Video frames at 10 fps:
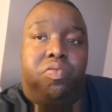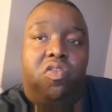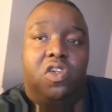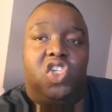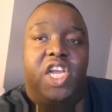
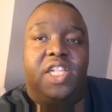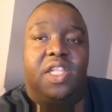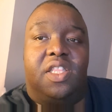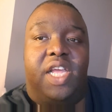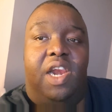project
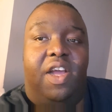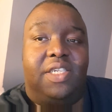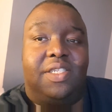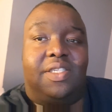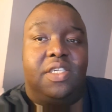that they like
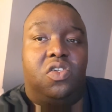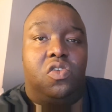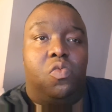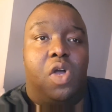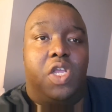to see
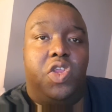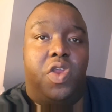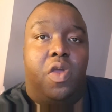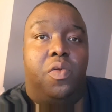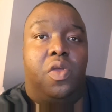do well, you
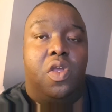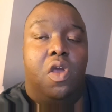know.